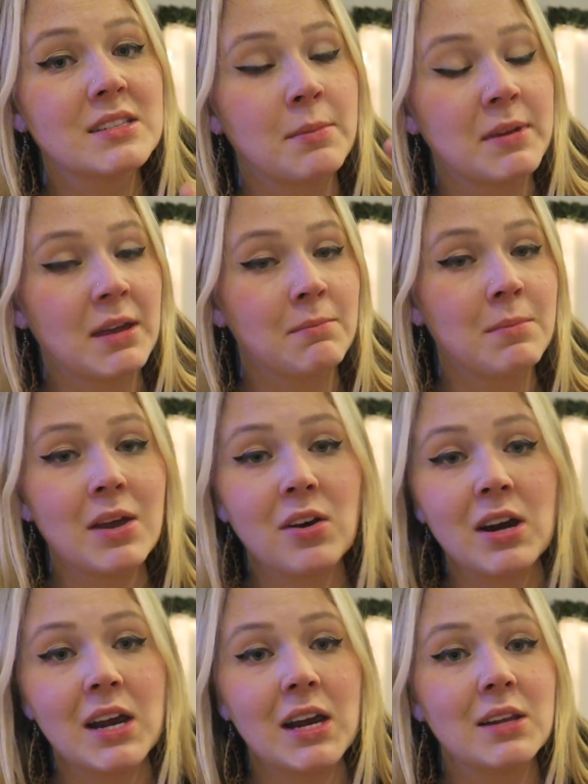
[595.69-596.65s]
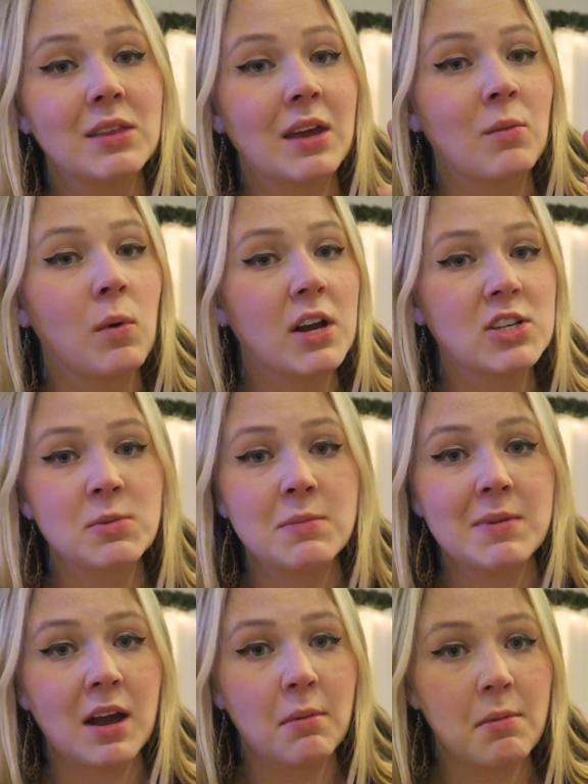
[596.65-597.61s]
saw me get married, like watched me
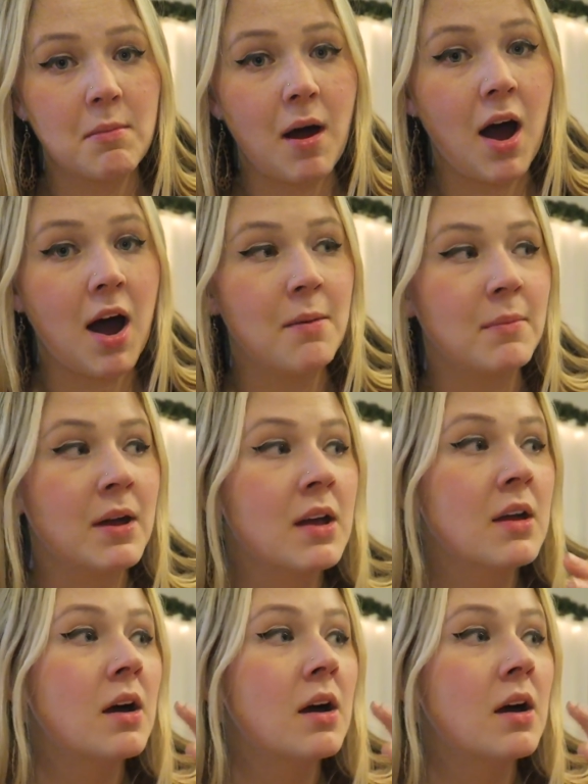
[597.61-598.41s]
become a mom